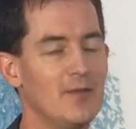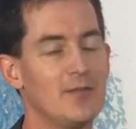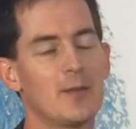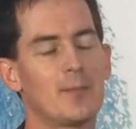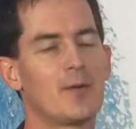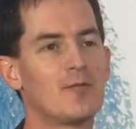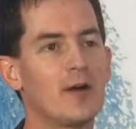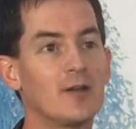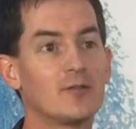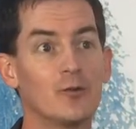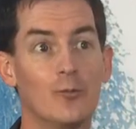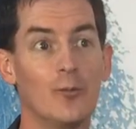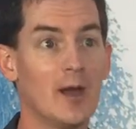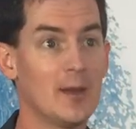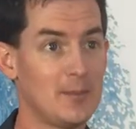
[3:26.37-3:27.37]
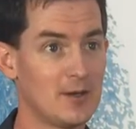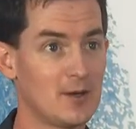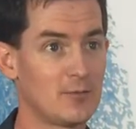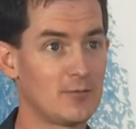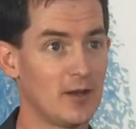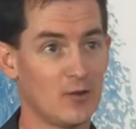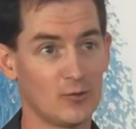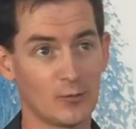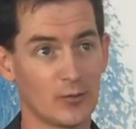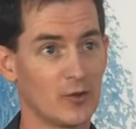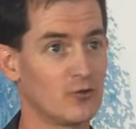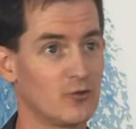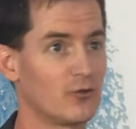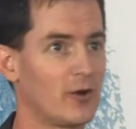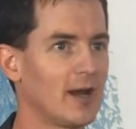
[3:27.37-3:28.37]
that provides a web interface with a
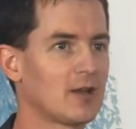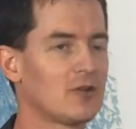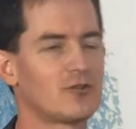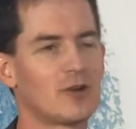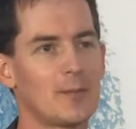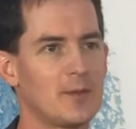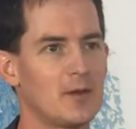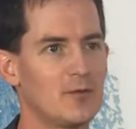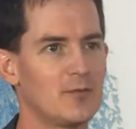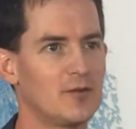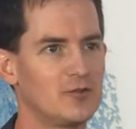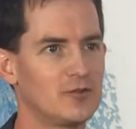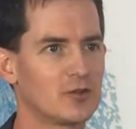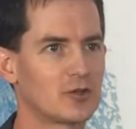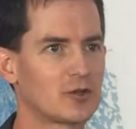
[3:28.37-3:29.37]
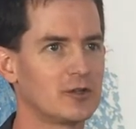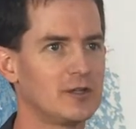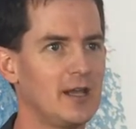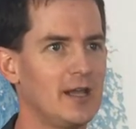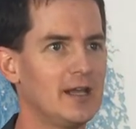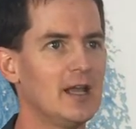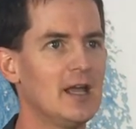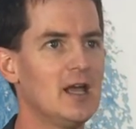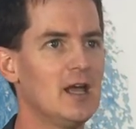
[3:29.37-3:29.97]
drag and drop interface to create